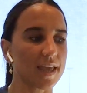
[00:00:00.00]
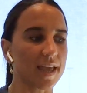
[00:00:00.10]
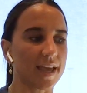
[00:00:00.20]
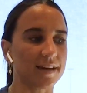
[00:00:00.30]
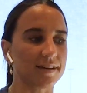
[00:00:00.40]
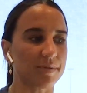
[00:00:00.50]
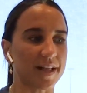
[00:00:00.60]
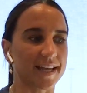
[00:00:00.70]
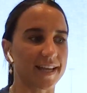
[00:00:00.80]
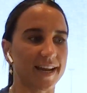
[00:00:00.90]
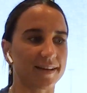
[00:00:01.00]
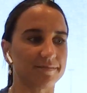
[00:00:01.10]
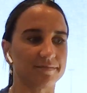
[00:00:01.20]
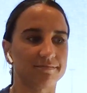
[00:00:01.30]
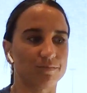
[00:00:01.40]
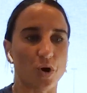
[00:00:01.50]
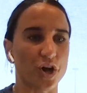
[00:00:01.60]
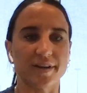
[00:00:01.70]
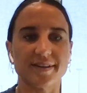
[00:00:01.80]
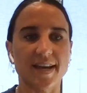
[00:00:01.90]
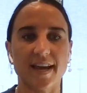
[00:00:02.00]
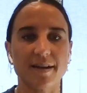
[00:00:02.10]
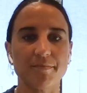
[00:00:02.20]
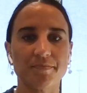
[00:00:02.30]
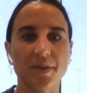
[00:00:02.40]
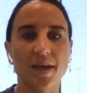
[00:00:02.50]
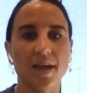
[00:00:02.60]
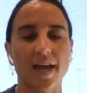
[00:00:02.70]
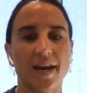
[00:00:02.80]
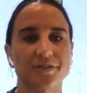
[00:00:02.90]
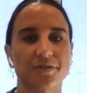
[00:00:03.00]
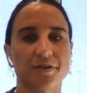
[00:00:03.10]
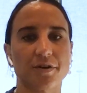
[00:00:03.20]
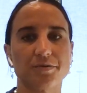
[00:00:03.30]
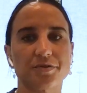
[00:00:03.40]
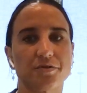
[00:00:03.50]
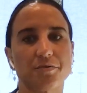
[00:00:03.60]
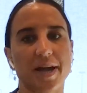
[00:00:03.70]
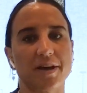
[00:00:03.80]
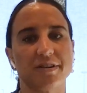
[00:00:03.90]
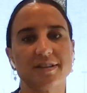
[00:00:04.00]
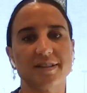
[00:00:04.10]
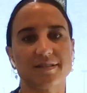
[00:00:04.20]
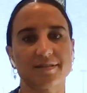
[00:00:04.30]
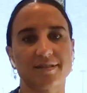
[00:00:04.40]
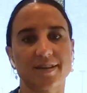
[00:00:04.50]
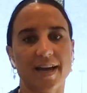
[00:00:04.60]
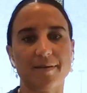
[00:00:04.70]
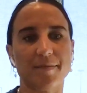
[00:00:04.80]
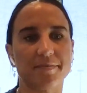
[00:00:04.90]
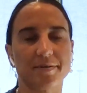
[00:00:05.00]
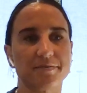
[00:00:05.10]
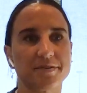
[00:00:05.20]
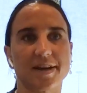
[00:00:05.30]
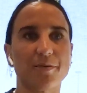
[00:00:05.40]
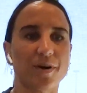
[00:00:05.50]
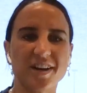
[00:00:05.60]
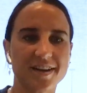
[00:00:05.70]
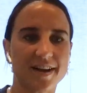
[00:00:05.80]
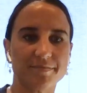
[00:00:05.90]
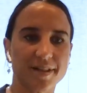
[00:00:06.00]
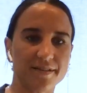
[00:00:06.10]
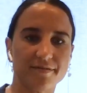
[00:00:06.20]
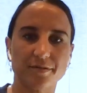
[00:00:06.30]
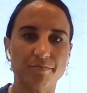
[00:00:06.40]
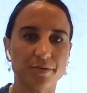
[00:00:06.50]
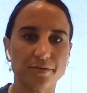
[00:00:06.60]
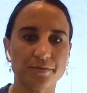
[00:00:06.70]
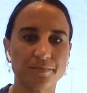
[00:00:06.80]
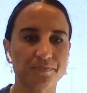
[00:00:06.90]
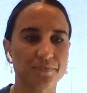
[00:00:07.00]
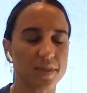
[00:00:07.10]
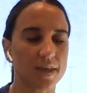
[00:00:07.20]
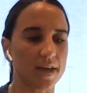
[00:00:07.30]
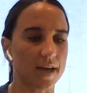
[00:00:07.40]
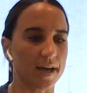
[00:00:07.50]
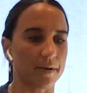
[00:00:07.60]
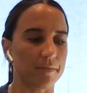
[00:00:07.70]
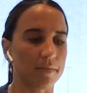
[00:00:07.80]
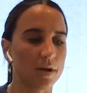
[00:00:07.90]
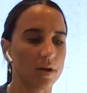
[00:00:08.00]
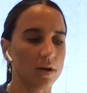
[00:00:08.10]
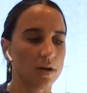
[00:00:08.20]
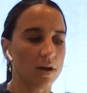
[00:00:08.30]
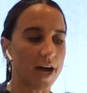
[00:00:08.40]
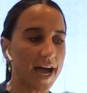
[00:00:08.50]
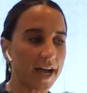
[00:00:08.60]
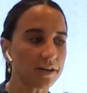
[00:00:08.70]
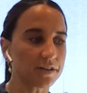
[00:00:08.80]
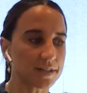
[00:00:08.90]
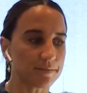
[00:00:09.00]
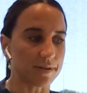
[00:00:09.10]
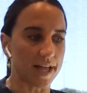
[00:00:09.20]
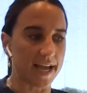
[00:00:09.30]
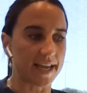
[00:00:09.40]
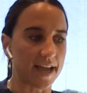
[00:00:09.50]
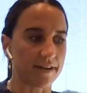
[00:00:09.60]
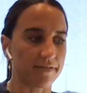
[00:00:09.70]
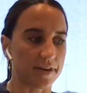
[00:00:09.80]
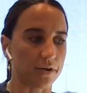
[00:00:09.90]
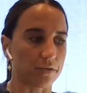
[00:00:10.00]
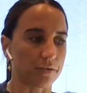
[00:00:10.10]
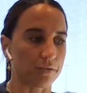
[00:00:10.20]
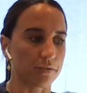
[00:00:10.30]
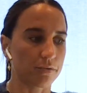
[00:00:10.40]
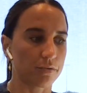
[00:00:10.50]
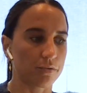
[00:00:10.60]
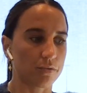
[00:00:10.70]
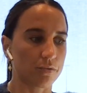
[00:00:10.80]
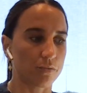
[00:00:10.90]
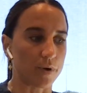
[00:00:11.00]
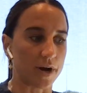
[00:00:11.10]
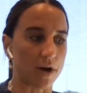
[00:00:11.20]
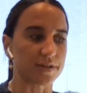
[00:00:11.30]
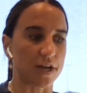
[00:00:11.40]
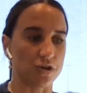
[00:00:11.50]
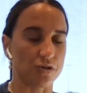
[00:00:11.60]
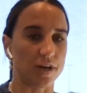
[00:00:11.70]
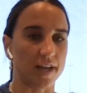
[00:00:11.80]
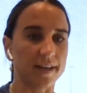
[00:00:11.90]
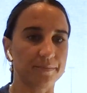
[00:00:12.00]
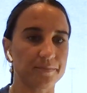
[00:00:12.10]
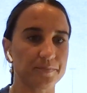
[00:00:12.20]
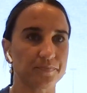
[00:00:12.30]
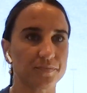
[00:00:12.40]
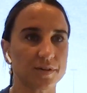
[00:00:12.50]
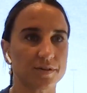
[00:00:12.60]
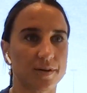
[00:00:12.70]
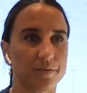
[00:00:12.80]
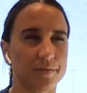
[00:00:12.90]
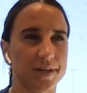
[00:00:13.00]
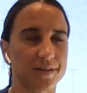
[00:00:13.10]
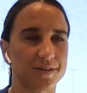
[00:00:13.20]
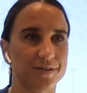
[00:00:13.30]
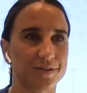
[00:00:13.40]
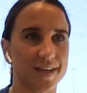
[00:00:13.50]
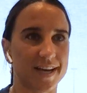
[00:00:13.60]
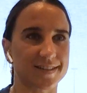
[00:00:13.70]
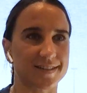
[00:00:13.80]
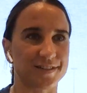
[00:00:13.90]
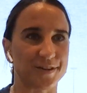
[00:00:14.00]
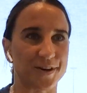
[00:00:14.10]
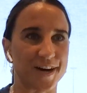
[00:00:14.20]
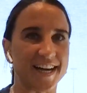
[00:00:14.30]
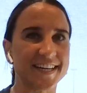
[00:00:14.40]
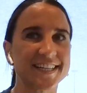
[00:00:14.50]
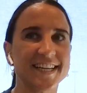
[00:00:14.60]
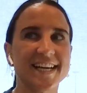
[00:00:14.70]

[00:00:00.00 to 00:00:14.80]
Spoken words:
and playing in our work team. And I saw an old schoolmate who came up and was like, why don't you come play football? I had looked at playing AFL when I was at uni. So it would have been 2009. And